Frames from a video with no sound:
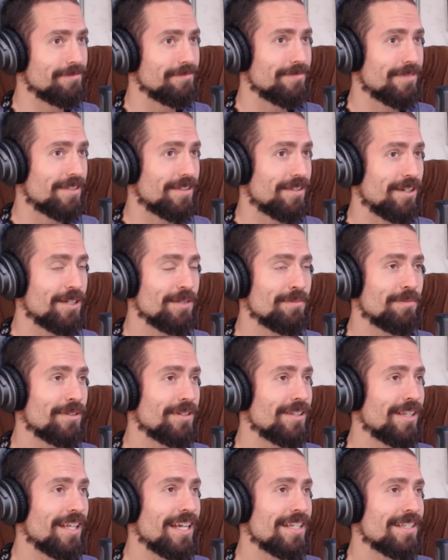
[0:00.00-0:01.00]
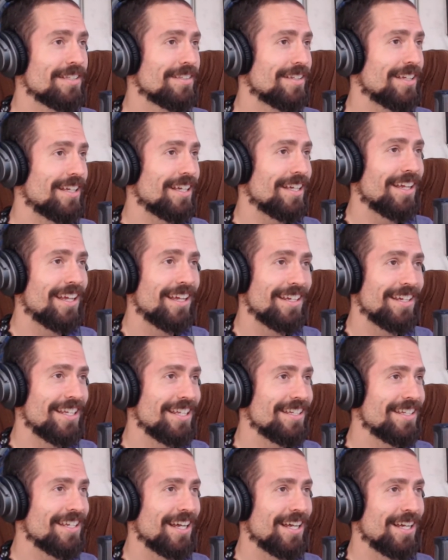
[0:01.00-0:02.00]
start burlesque at any
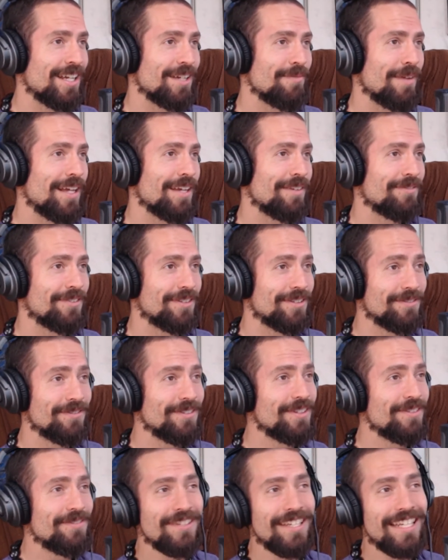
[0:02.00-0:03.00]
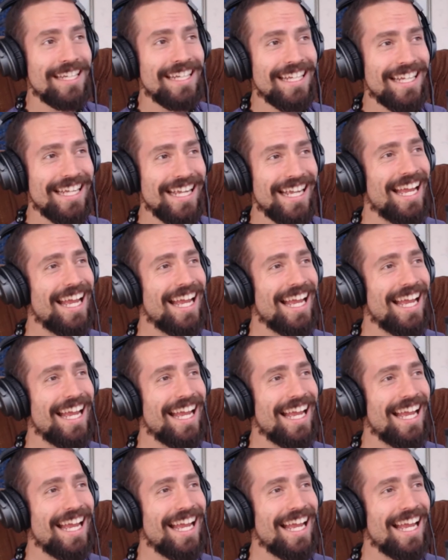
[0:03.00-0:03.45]
time after 50